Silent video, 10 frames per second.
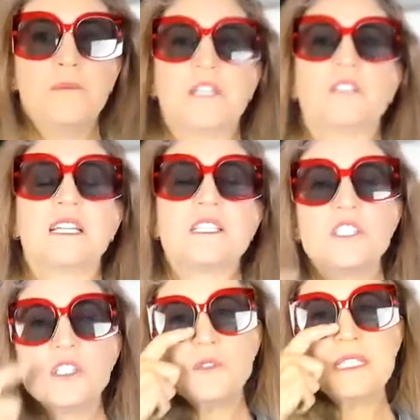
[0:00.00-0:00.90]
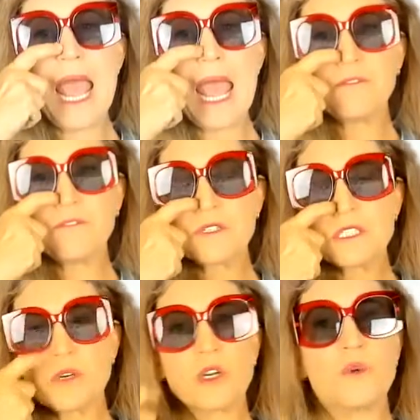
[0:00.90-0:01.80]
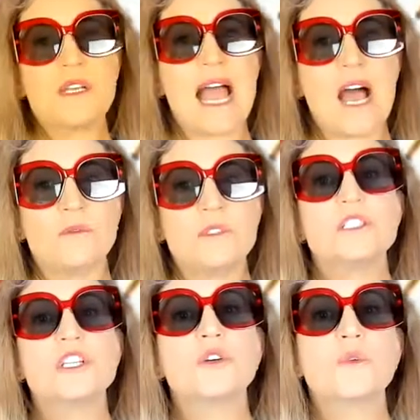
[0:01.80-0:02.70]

build. Let's do 10. So go down to the